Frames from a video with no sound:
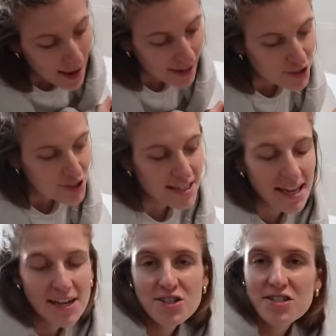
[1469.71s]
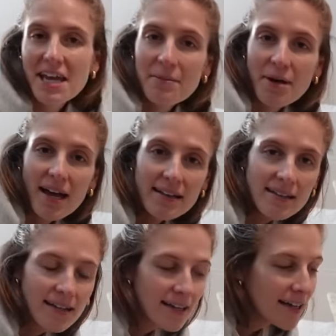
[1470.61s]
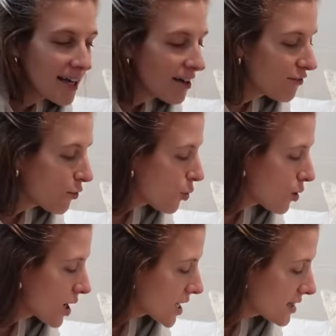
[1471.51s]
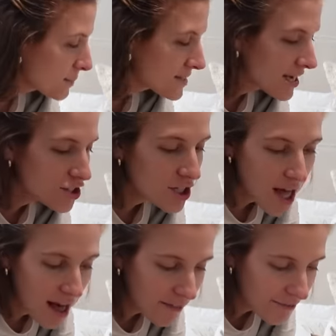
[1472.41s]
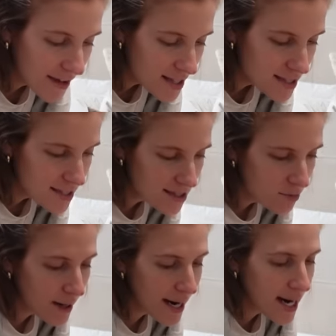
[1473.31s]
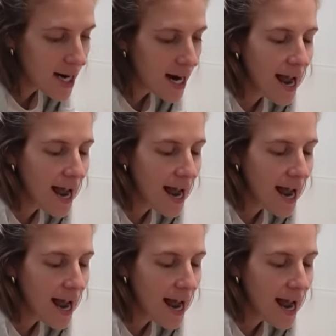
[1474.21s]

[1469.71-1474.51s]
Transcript: package just, just came in for the potential outfits to wear. I